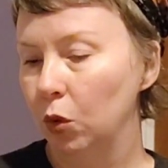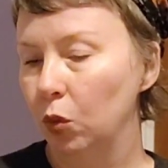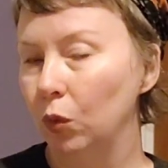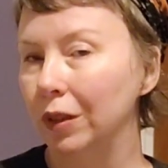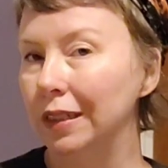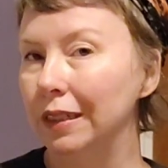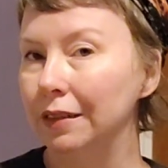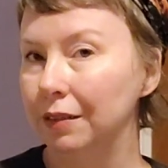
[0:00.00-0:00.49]

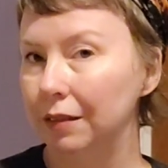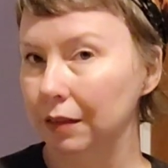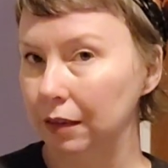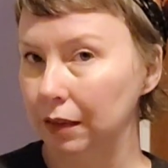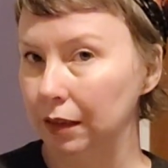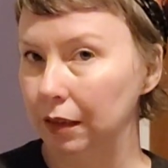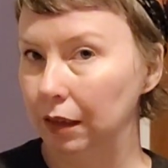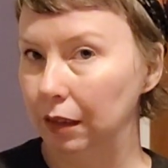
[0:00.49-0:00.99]

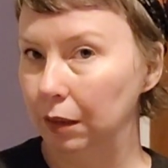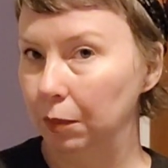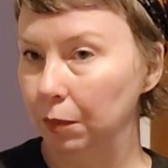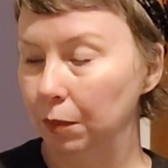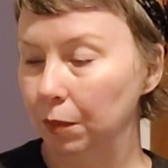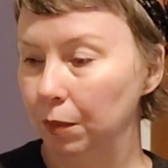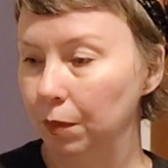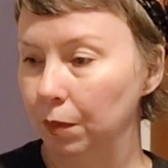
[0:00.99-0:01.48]
realistically
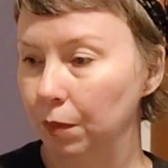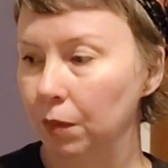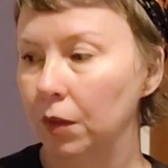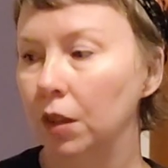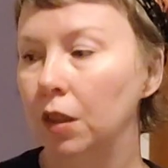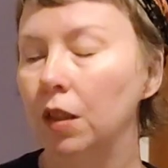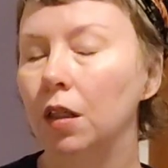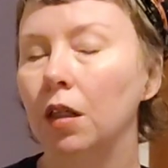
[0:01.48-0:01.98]

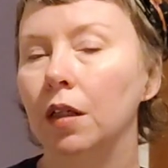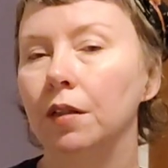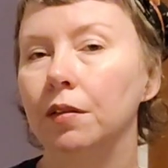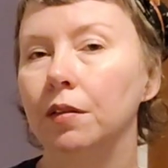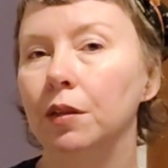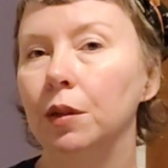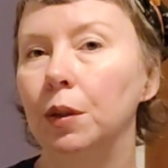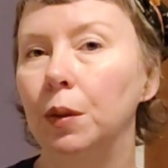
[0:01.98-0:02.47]

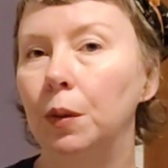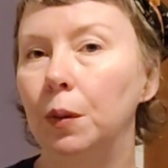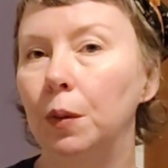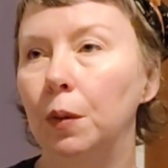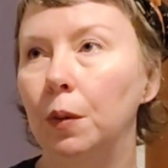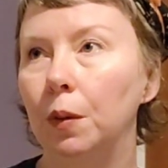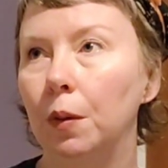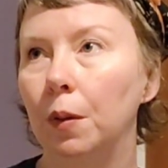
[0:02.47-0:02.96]

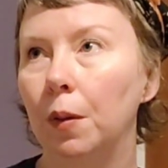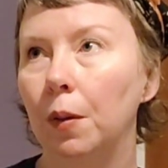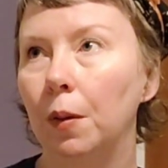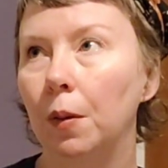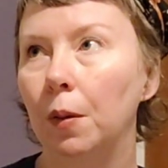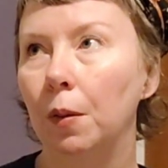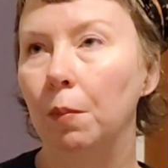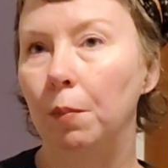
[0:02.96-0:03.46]
until
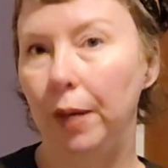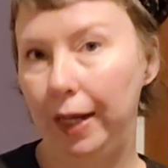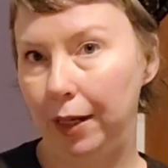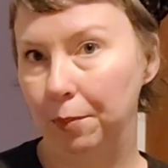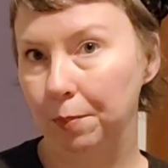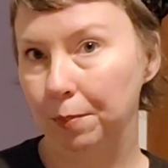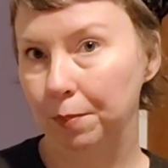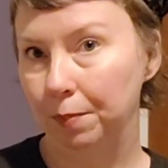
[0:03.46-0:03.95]

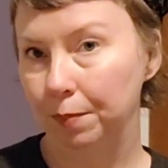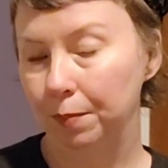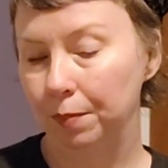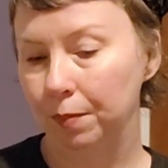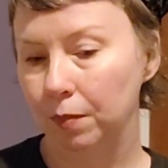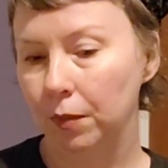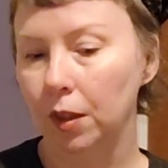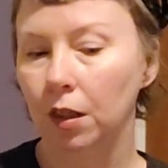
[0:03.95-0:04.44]
May,
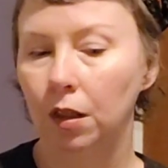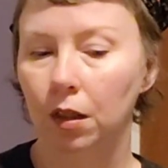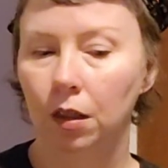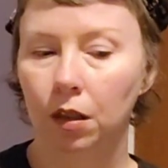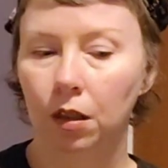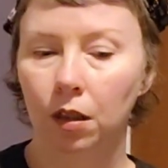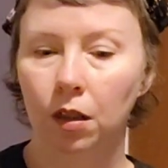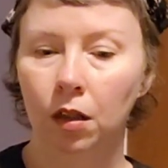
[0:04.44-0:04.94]

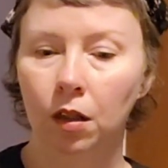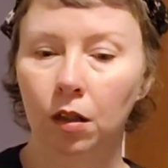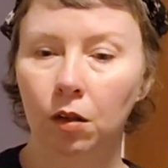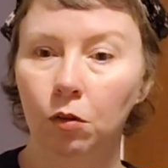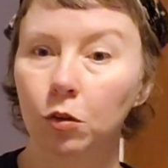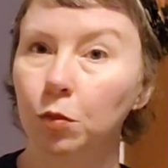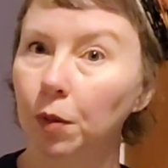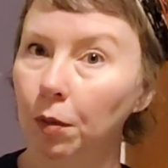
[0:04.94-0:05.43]

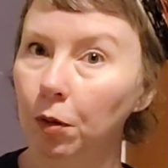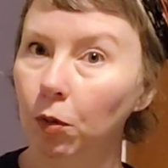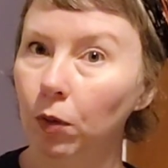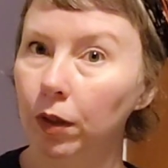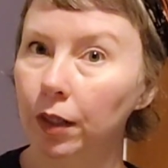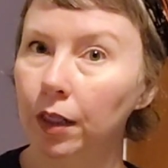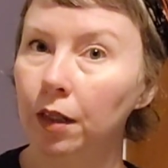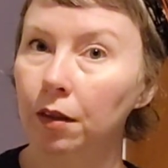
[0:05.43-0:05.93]
which probably
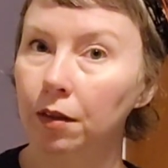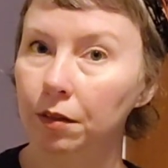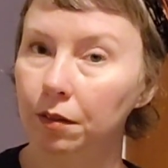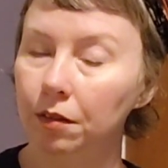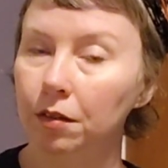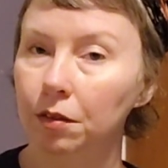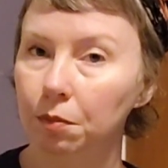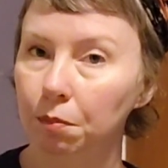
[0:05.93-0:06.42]
work out because
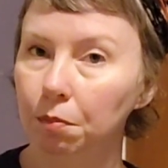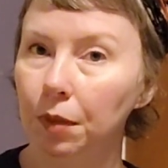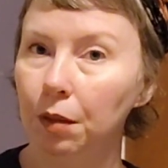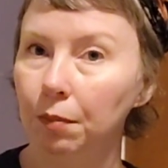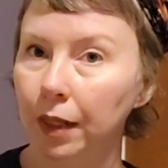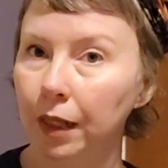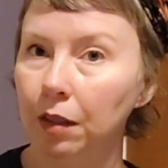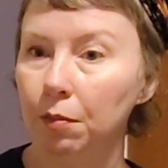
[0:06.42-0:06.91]
it's Me
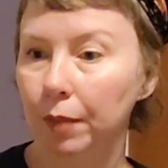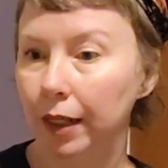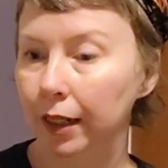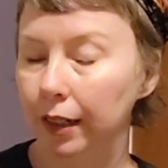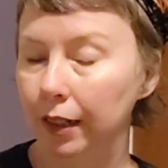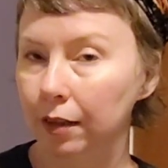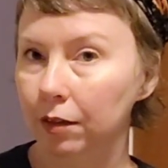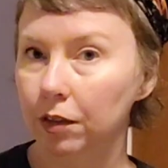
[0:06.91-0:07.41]
Made
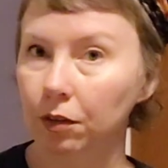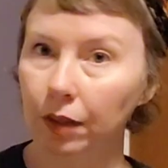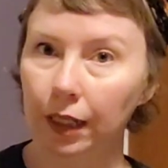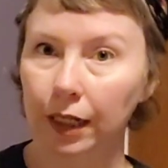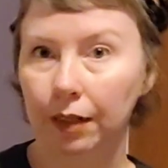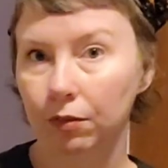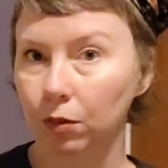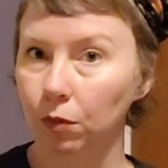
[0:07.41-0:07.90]
May, so
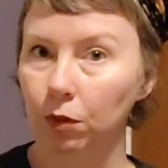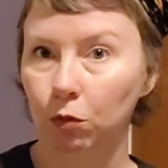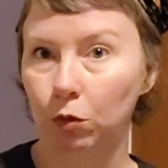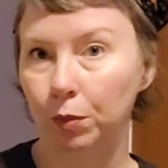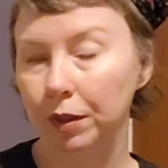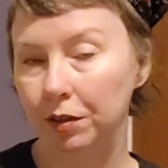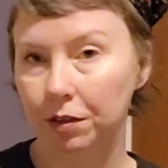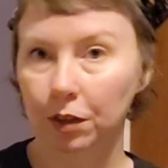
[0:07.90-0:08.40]
everyone
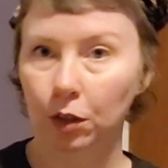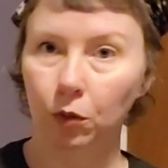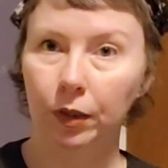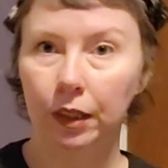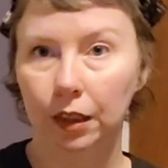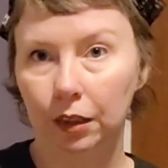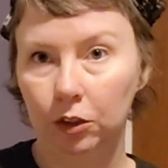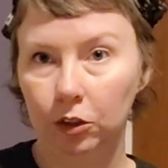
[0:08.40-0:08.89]
will be
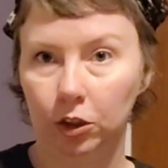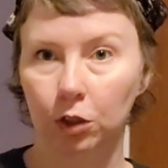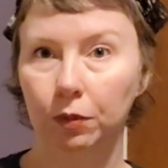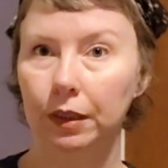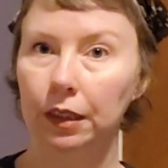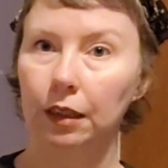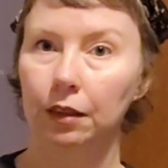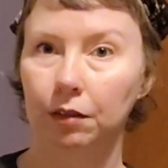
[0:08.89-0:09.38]
sewing and
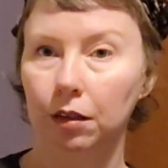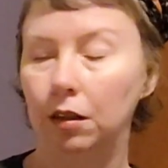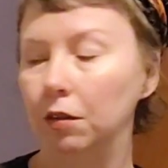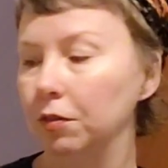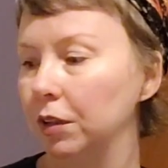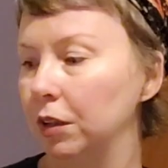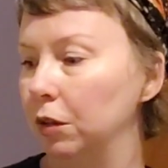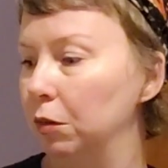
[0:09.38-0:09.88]
showing things
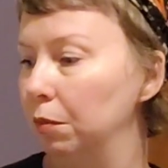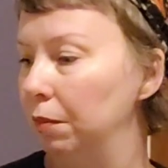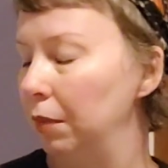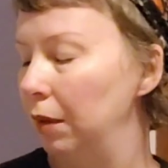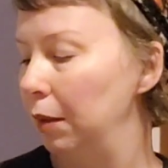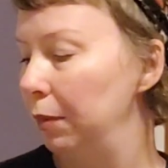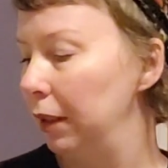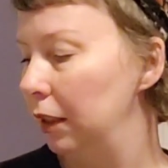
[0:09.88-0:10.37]
off, so
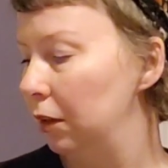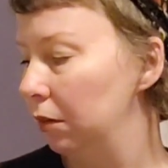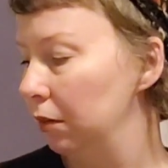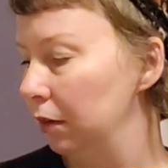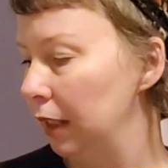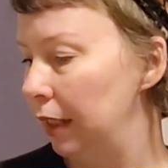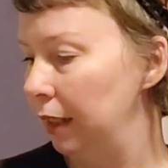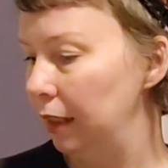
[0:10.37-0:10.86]
maybe
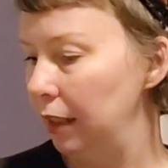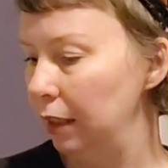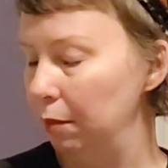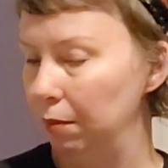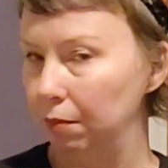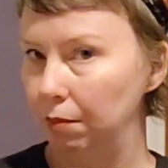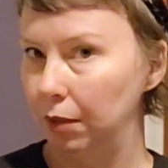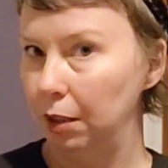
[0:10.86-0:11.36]
that'll kind of
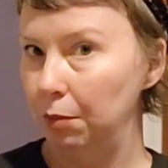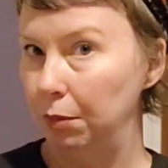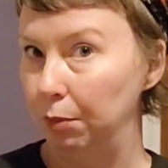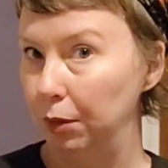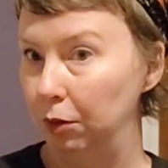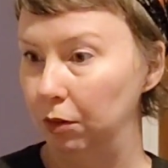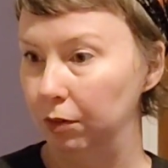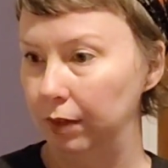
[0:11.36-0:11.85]
keep me
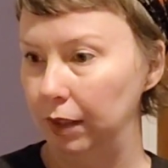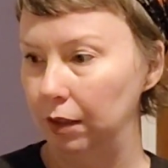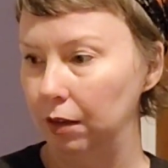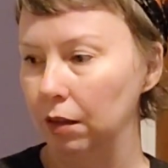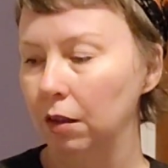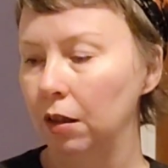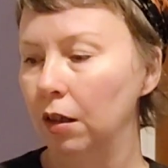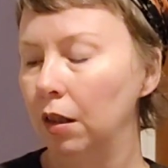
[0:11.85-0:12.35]

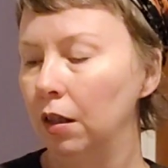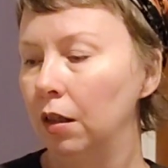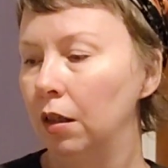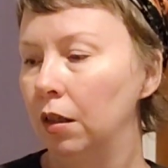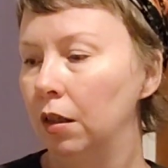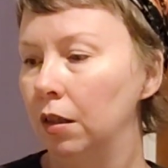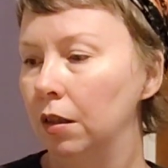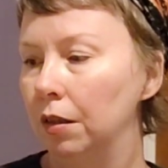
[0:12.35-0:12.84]
motivated.
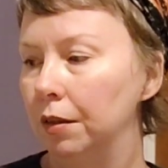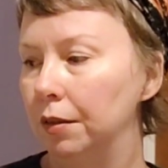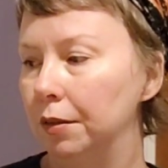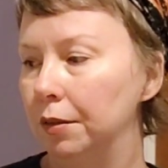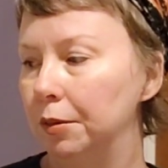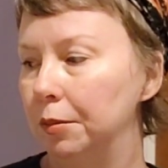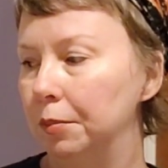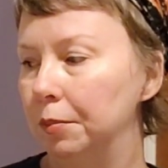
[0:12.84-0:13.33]

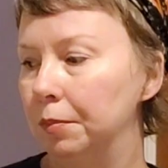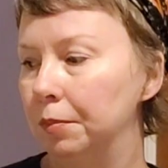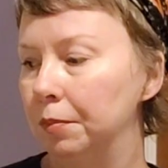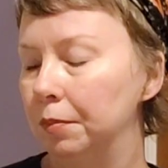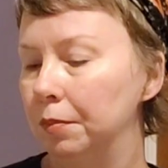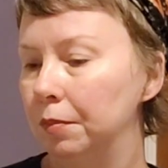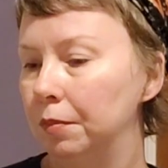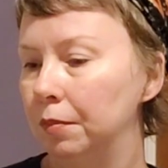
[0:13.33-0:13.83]

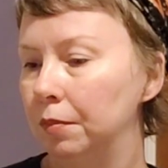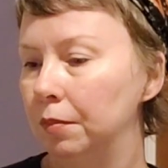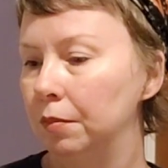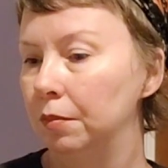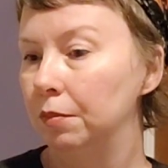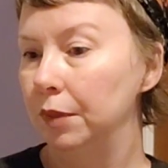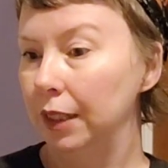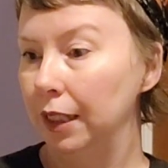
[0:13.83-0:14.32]

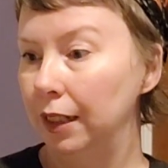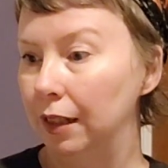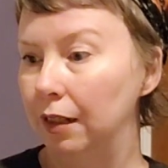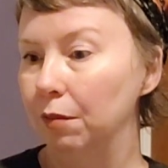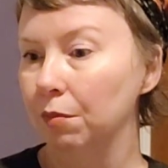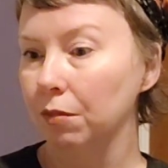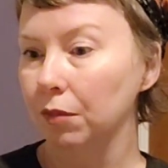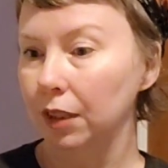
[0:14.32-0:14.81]
But yeah,
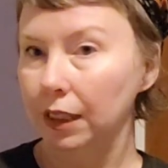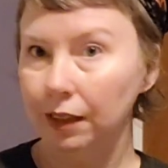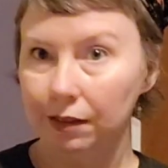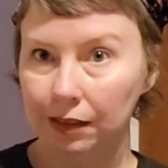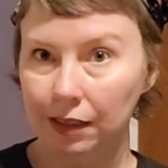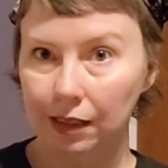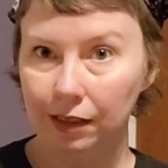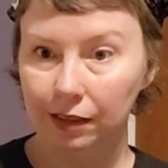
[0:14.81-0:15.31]
I'm really
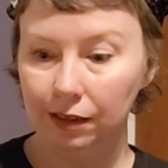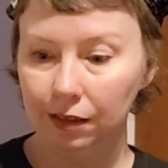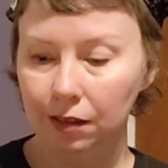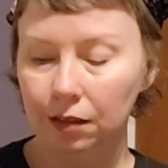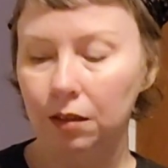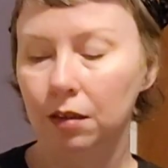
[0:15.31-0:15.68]
excited,